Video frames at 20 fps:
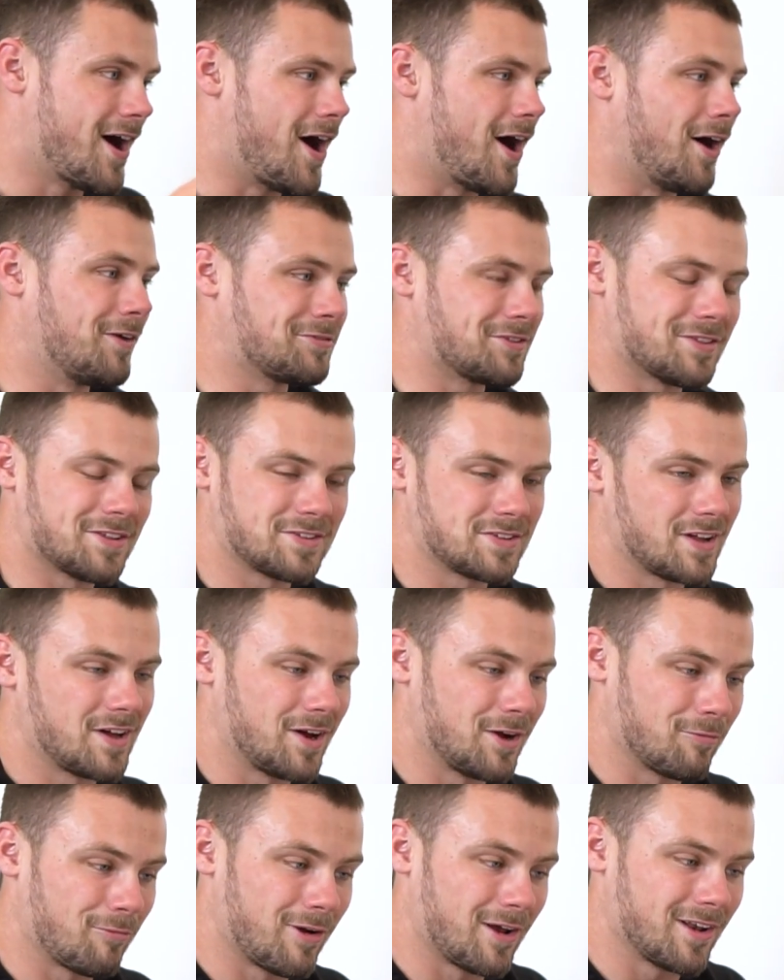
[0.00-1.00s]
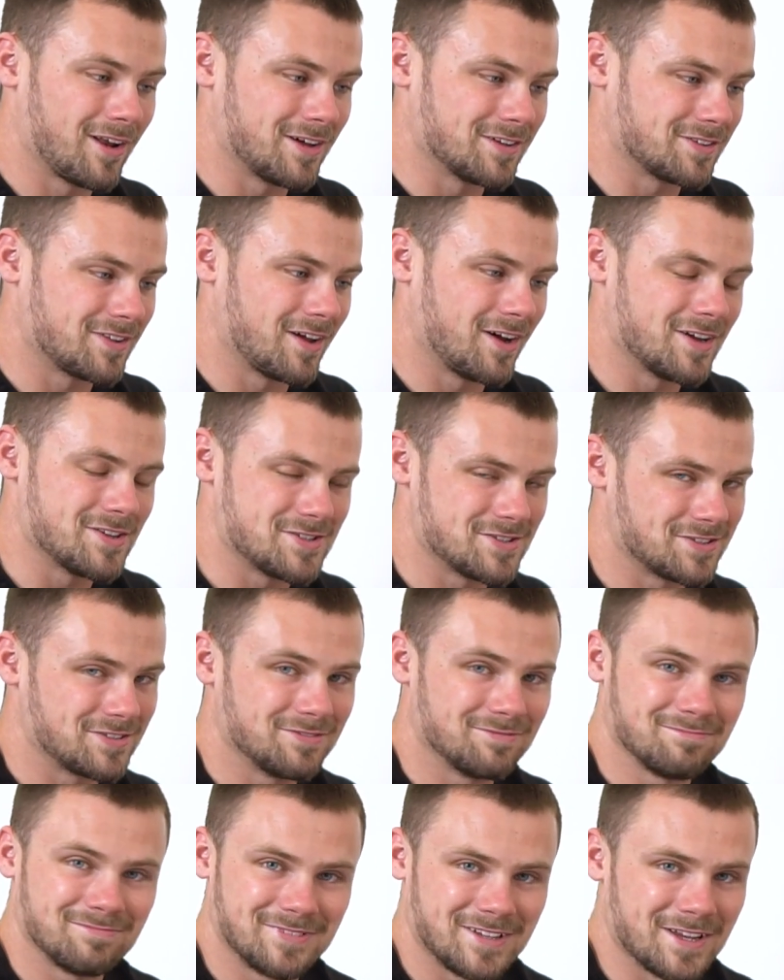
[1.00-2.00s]
after the set I realised that I just
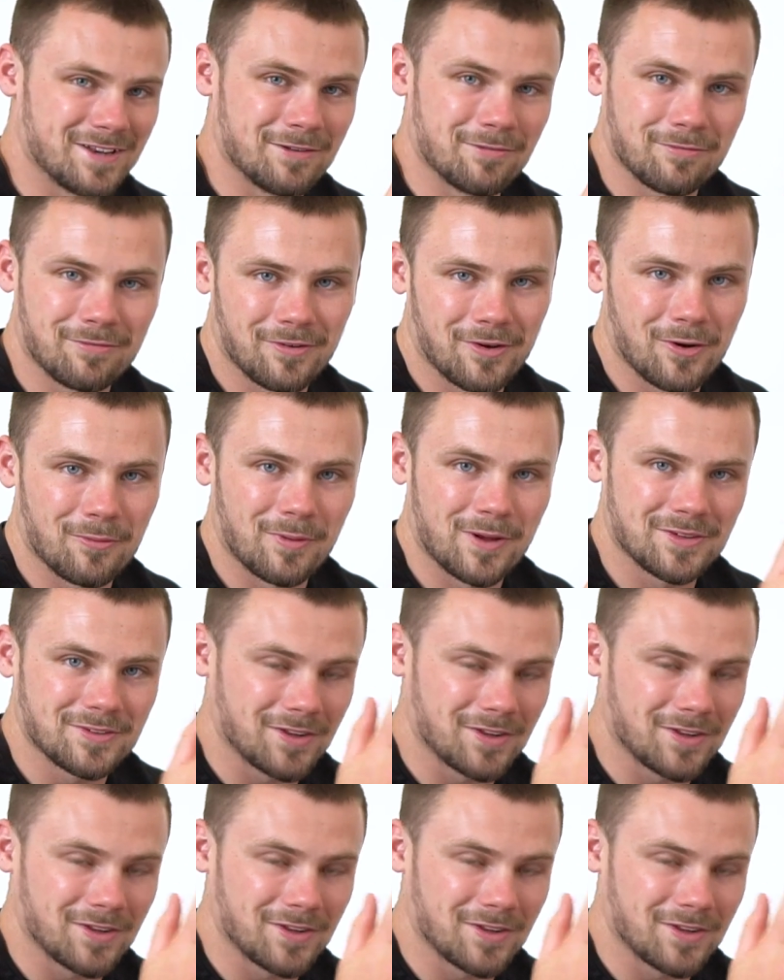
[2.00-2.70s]
didn't film it,